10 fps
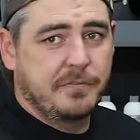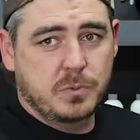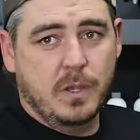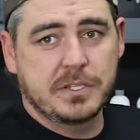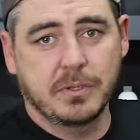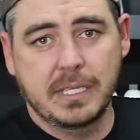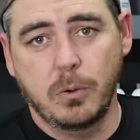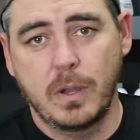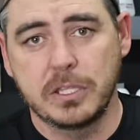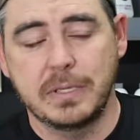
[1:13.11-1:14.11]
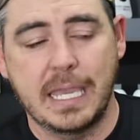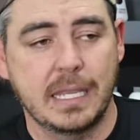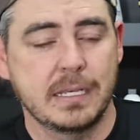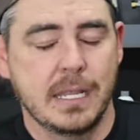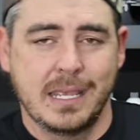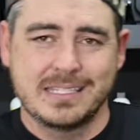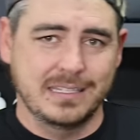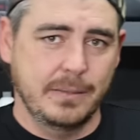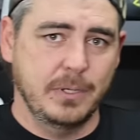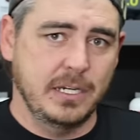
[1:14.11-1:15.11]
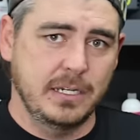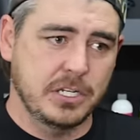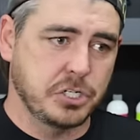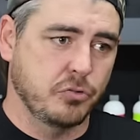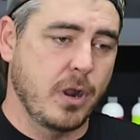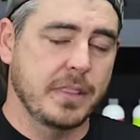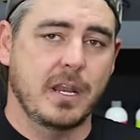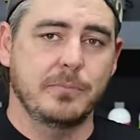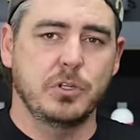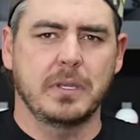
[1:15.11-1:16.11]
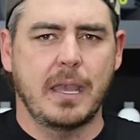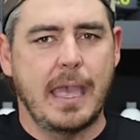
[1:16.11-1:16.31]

off as well, so get it while you can. It's a limited edition run that I'm doing.